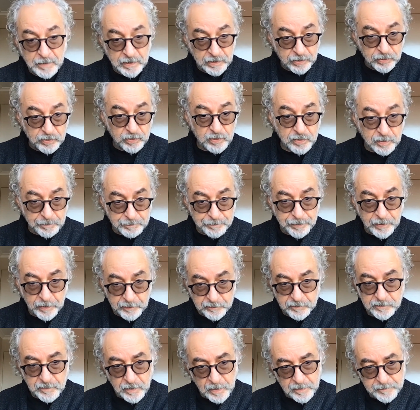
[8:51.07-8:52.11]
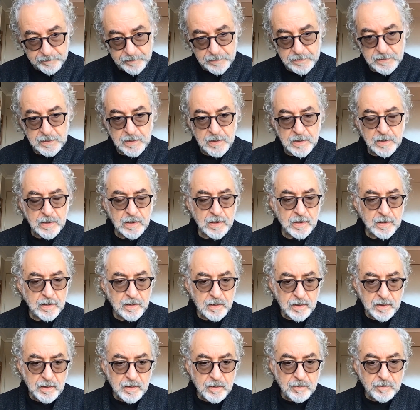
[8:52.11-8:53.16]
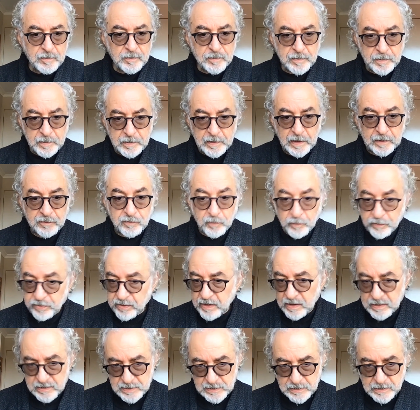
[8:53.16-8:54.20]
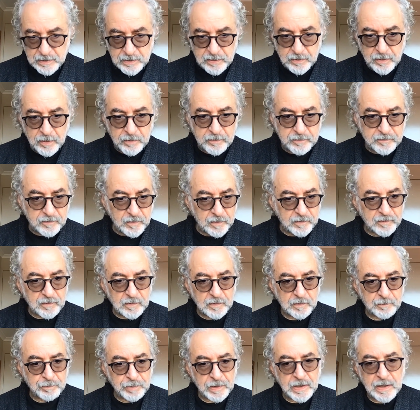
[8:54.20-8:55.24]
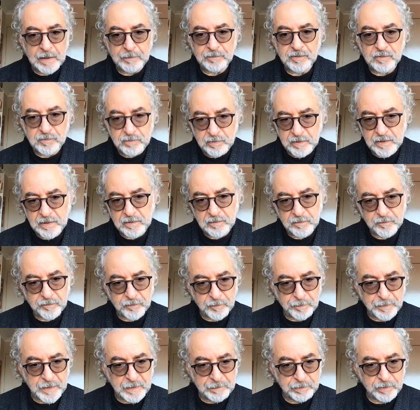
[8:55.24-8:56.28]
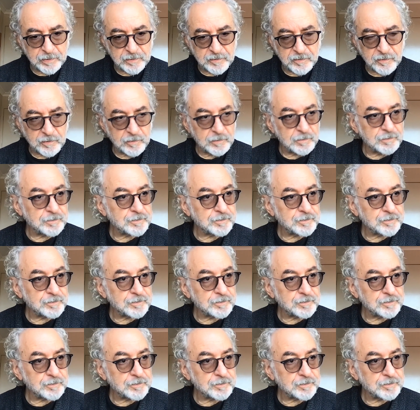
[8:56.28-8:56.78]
look post-COVID. That's authentic, so it becomes critical for people to